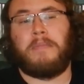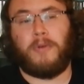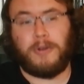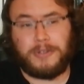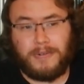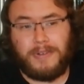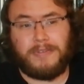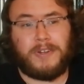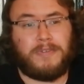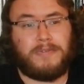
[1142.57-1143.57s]
more
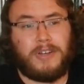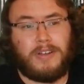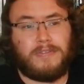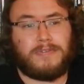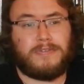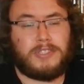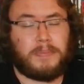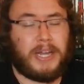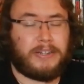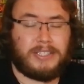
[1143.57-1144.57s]
derivative of
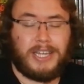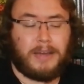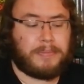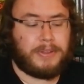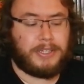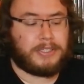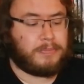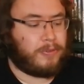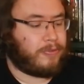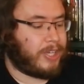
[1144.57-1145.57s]
Spinal Tap than this
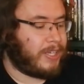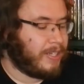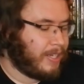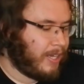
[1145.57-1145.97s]
movie.